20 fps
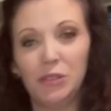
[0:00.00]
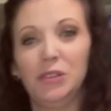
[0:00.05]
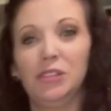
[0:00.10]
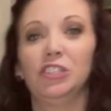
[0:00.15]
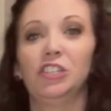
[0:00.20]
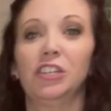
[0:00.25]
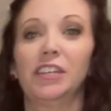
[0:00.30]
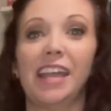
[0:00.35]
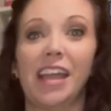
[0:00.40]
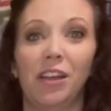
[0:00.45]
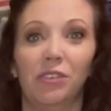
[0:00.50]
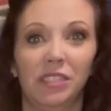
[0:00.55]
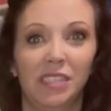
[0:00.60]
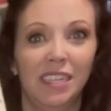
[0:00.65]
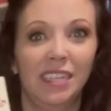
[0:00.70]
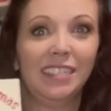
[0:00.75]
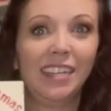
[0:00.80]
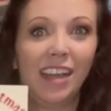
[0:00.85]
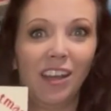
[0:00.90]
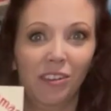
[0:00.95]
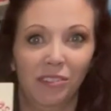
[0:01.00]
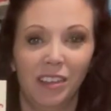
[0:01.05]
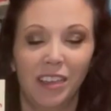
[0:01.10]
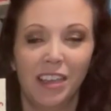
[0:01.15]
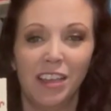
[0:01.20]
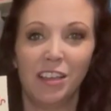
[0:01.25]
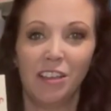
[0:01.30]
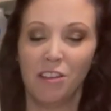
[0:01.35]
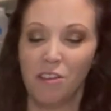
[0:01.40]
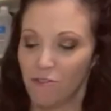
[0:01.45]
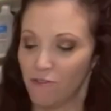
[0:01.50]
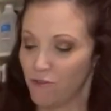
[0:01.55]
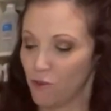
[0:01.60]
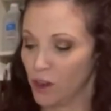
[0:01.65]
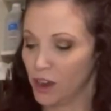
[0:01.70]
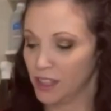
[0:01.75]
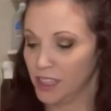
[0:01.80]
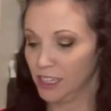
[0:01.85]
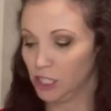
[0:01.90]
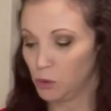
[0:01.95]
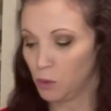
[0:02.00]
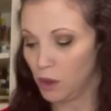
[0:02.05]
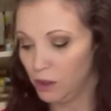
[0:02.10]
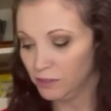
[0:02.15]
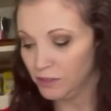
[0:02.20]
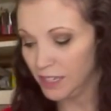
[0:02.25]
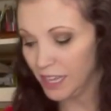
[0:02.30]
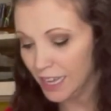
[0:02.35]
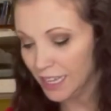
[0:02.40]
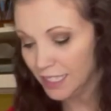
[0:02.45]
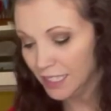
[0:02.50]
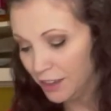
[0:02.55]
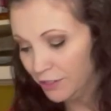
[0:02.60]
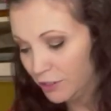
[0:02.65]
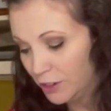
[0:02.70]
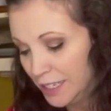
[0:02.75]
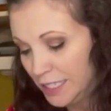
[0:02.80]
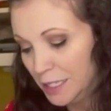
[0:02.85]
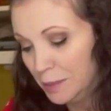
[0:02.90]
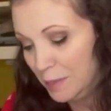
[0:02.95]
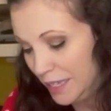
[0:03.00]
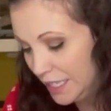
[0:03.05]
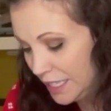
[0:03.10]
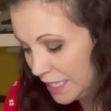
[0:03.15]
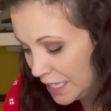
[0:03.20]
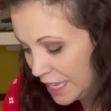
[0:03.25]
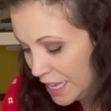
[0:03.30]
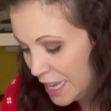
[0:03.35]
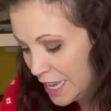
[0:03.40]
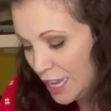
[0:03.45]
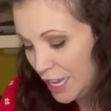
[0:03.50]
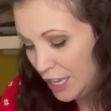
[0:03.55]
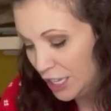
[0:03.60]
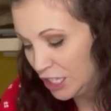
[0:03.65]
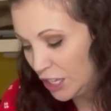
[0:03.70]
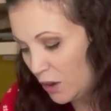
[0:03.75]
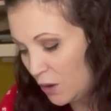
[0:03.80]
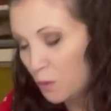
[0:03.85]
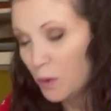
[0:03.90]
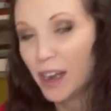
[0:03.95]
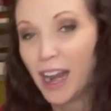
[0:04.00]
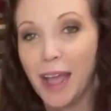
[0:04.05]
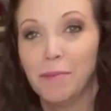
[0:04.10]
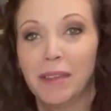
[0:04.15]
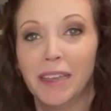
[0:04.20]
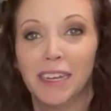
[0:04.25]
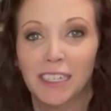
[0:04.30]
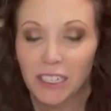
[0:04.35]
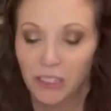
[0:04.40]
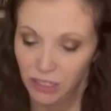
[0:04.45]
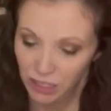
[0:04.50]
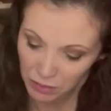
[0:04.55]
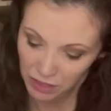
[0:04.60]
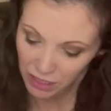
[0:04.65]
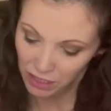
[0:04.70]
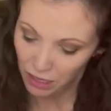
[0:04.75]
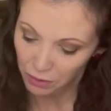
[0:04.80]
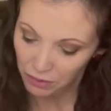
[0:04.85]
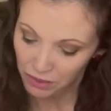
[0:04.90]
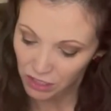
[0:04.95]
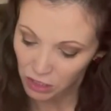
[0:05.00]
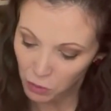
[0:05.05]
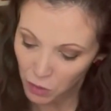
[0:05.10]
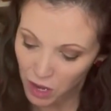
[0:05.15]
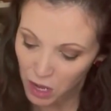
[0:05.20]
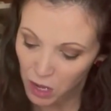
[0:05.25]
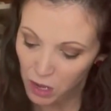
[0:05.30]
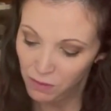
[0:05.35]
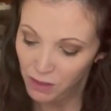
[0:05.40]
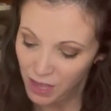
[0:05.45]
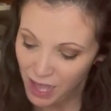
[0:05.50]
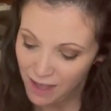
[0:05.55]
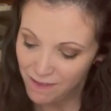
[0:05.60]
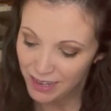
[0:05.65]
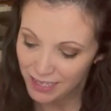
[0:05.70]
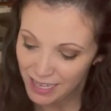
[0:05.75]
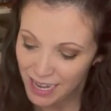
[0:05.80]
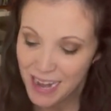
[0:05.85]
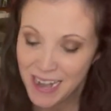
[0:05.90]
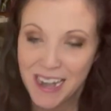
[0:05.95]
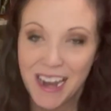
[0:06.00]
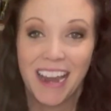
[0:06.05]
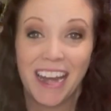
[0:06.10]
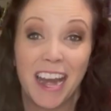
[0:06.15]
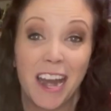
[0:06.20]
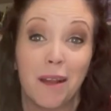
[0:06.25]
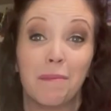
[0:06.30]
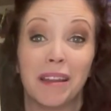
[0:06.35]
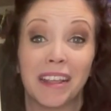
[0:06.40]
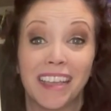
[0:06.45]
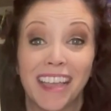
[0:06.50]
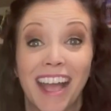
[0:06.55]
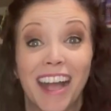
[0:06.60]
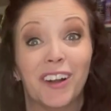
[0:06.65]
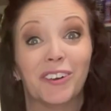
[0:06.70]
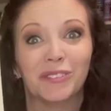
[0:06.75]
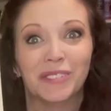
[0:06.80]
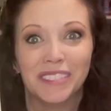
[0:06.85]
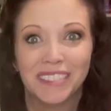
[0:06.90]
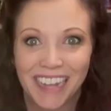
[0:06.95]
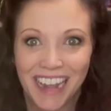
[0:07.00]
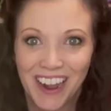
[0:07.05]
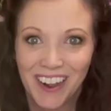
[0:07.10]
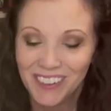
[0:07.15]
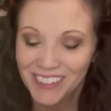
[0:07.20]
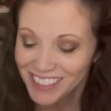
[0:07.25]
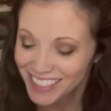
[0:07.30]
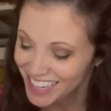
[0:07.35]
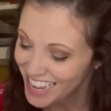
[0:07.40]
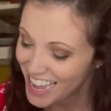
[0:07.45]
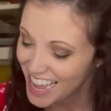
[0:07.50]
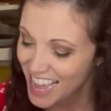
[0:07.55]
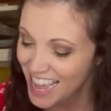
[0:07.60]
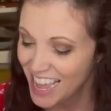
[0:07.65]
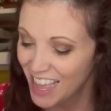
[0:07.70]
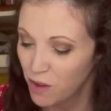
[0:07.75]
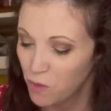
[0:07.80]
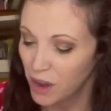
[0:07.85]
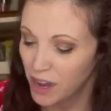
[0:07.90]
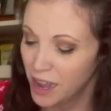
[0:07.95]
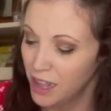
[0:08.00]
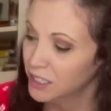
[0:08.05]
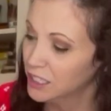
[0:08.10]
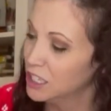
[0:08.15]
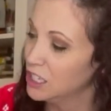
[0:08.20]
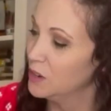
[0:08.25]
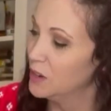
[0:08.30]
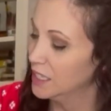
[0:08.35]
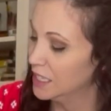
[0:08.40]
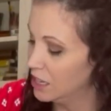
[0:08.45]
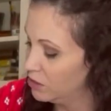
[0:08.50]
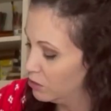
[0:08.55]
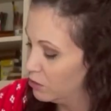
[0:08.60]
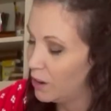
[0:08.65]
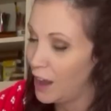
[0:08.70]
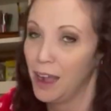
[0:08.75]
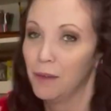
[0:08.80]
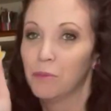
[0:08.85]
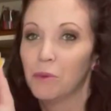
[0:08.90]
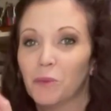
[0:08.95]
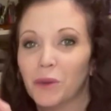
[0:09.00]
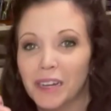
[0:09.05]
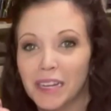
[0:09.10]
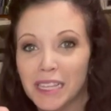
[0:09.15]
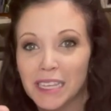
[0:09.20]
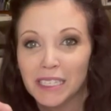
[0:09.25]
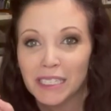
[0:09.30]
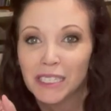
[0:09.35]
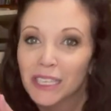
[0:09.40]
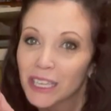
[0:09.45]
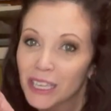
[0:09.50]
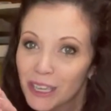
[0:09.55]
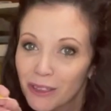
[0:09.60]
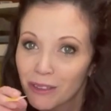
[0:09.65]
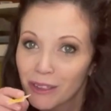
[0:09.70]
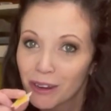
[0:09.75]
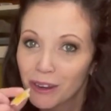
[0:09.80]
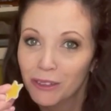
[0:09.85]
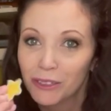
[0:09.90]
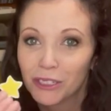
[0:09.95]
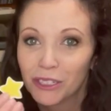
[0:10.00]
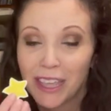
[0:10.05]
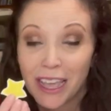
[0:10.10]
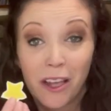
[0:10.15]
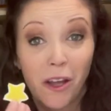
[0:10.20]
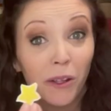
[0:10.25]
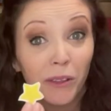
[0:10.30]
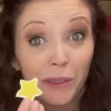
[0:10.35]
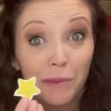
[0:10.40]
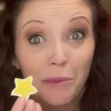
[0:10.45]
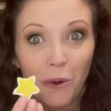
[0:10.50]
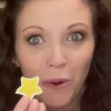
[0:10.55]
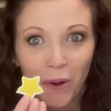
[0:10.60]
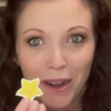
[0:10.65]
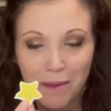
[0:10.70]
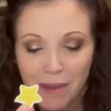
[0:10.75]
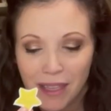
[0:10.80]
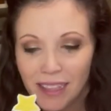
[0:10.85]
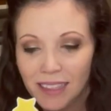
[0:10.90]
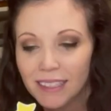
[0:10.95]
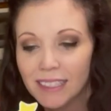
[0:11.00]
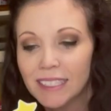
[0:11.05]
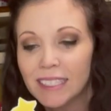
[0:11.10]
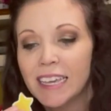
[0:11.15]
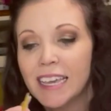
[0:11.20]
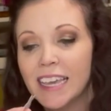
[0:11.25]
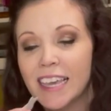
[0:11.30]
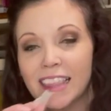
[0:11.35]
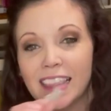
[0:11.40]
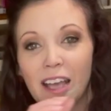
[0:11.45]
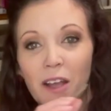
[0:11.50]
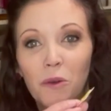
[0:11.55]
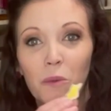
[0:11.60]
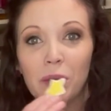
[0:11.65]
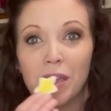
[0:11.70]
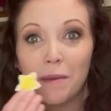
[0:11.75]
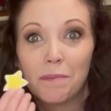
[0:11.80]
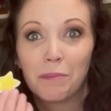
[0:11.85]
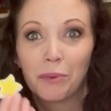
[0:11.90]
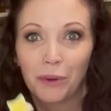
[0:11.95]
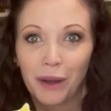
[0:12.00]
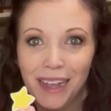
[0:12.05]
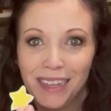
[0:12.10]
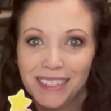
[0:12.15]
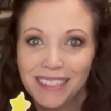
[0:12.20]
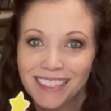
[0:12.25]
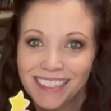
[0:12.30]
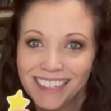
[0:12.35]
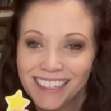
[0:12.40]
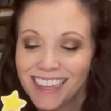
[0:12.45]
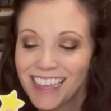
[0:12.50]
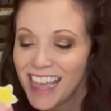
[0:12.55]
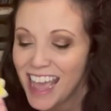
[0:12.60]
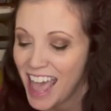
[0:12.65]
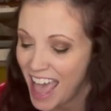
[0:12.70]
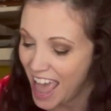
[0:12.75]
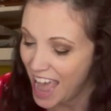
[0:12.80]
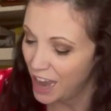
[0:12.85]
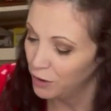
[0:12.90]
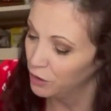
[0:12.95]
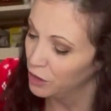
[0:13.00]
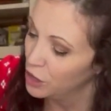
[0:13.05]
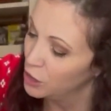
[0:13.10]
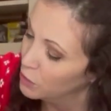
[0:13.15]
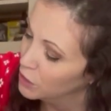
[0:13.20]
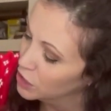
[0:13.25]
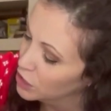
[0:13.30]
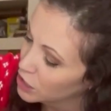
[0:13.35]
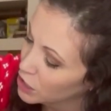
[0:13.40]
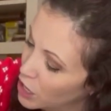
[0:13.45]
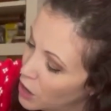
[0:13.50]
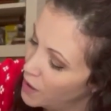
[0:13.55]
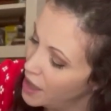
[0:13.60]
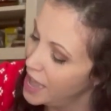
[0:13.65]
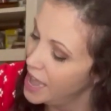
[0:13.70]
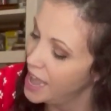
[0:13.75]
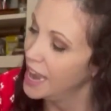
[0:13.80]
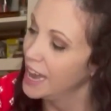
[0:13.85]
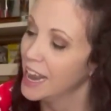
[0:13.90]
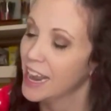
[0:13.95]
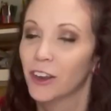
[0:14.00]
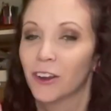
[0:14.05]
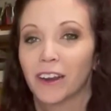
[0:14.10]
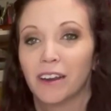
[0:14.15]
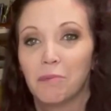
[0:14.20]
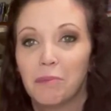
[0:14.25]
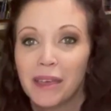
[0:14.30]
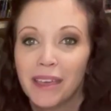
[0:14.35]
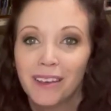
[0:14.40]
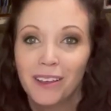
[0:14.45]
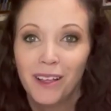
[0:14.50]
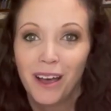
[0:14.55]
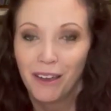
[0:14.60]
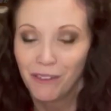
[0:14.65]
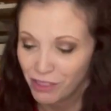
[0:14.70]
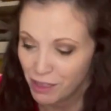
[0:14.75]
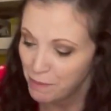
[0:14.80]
as you're counting down for the 12 days of Christmas, so what I'm gonna do is I'm gonna start with the 12, 11, 10, 9, and I'm gonna count down. What I'll do is I'll grab one of these cute little, they call them ornaments, that we pressed, and you would just go ahead and you're gonna peel off the